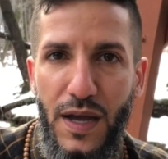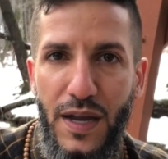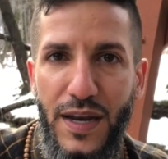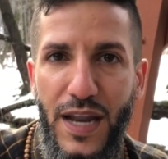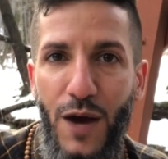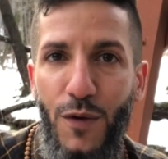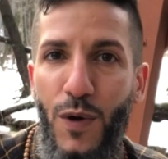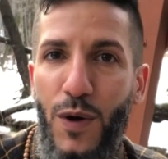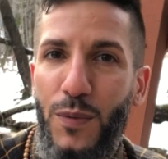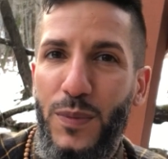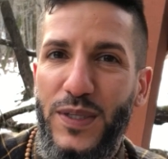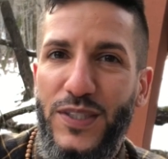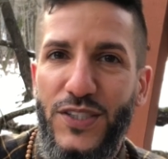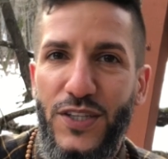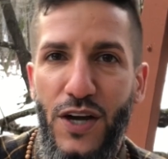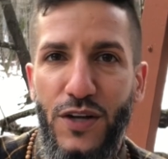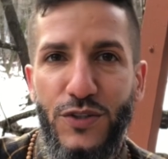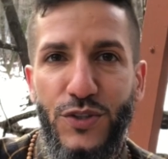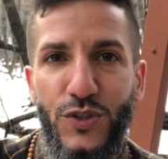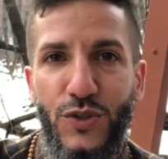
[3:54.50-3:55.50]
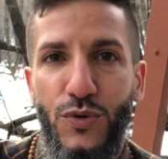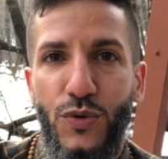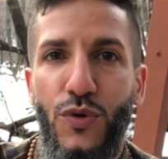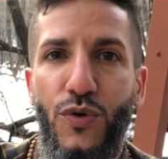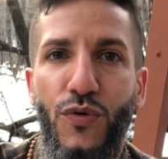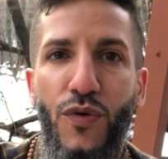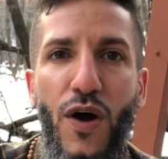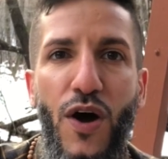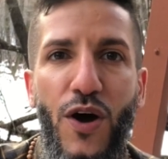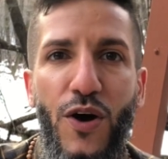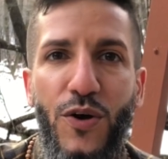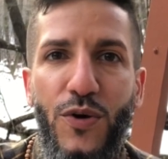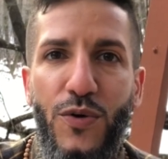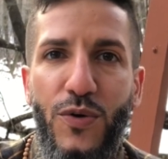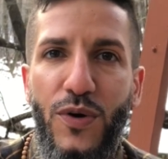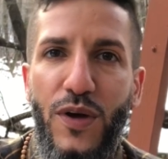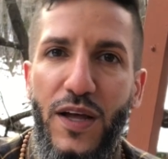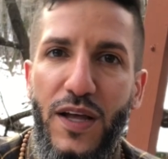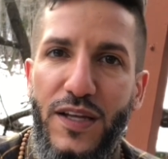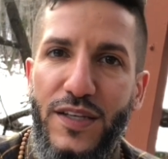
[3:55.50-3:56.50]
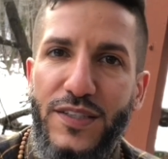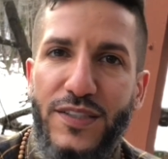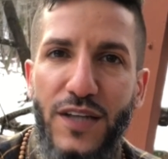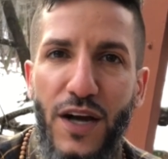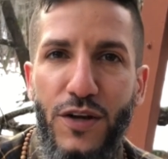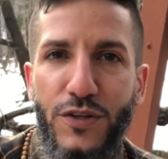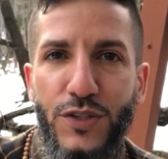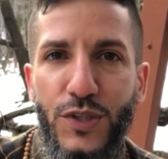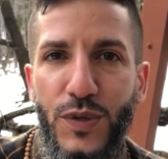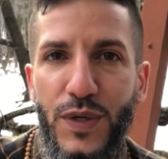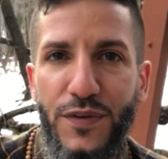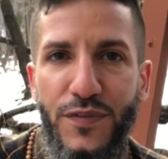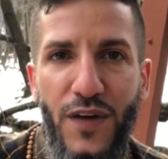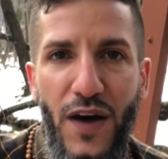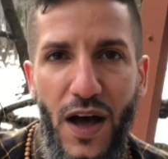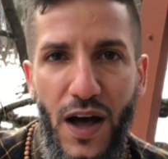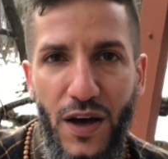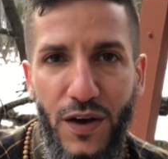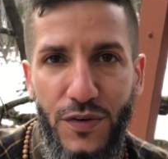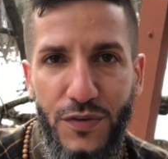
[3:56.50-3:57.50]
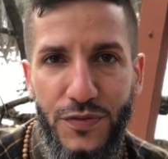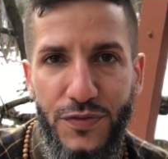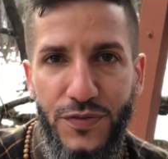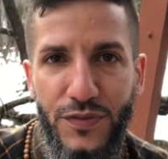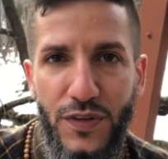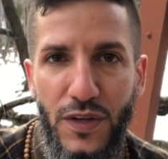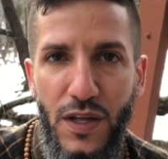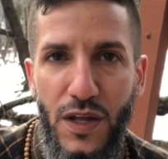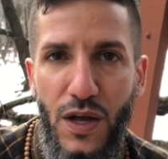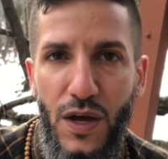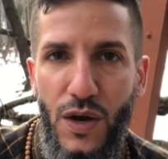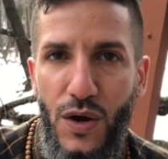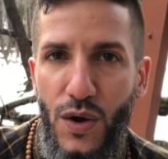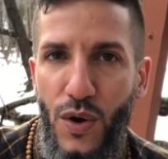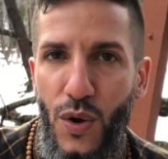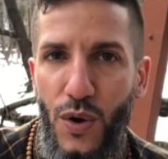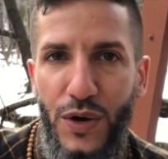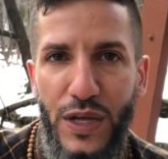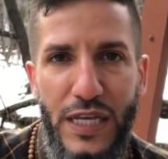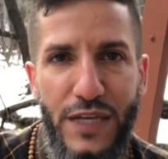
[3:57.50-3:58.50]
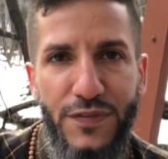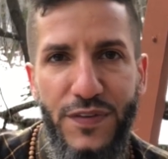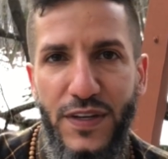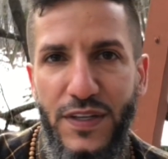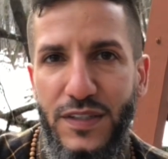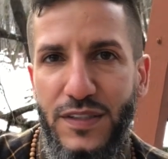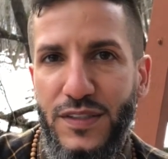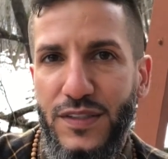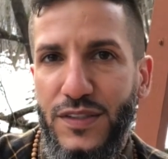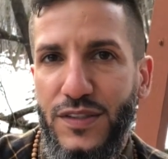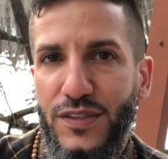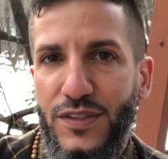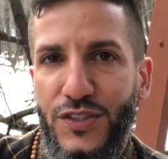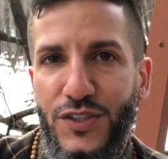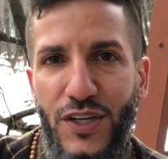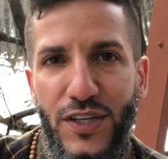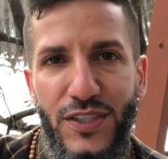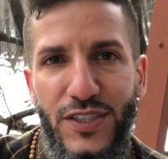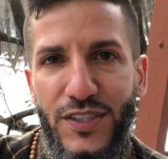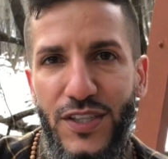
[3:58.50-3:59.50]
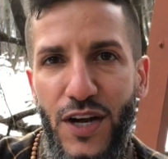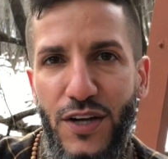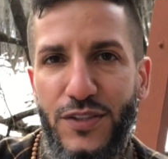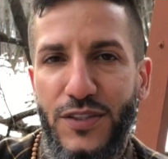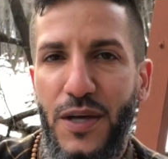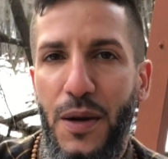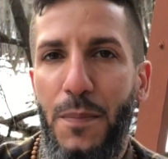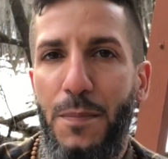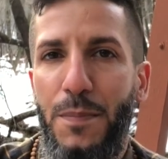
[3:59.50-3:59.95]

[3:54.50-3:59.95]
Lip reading: Now, when we start to grow, start to evolve, or even just start to